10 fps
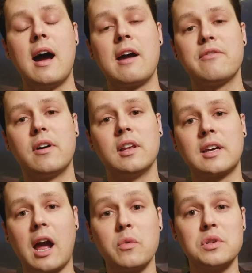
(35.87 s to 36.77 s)
I felt
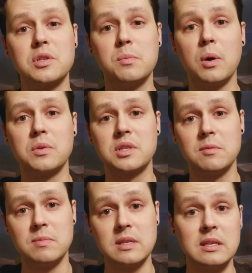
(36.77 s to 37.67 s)
like I was supposed to
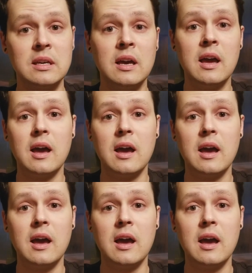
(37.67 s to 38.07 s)
be.